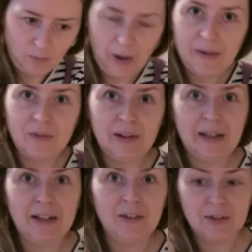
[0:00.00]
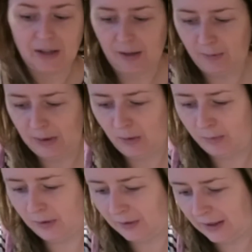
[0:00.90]
what everything looks like when you're
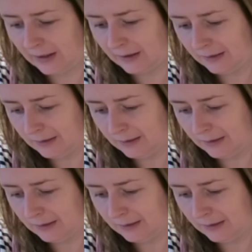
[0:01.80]
blocking.